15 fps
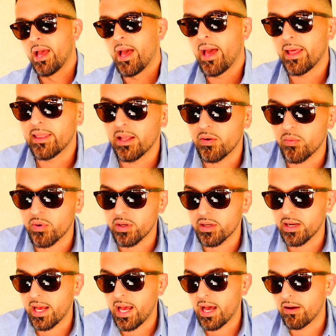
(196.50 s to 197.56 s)
and then we're going
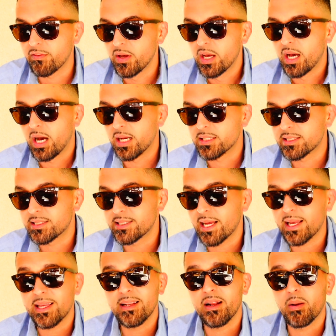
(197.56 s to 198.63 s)
to have a
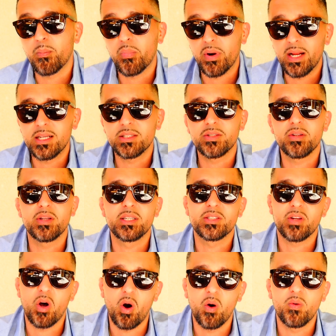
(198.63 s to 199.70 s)
second appraisal
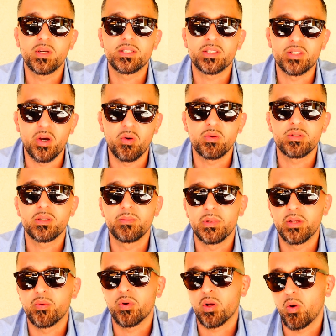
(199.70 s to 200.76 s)
is always going to
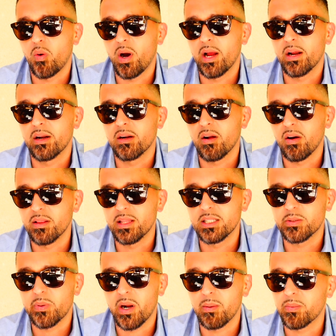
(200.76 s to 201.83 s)
be required on
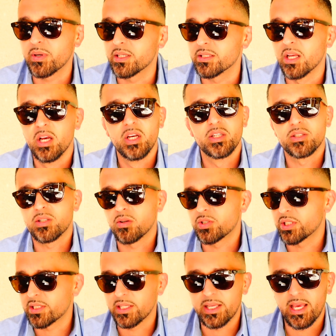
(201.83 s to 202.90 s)
these properties. So
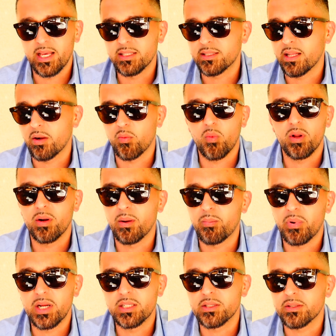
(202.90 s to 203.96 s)
just in case that one
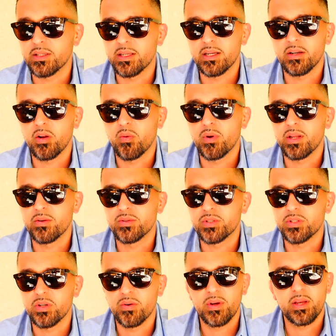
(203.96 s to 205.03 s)
appraiser didn't know what he was
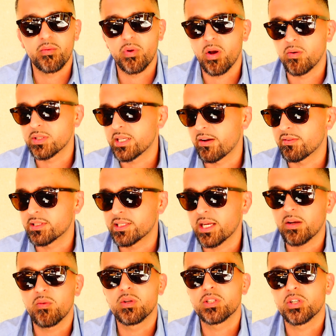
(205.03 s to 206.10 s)
doing, we always have a
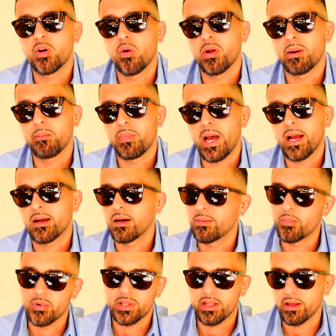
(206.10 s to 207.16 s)
second one to go ahead and back
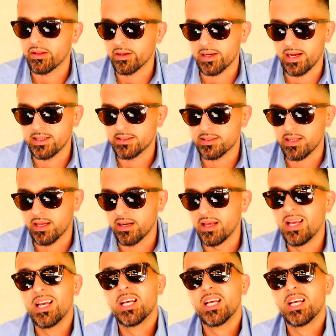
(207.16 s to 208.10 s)
up what the other guy said.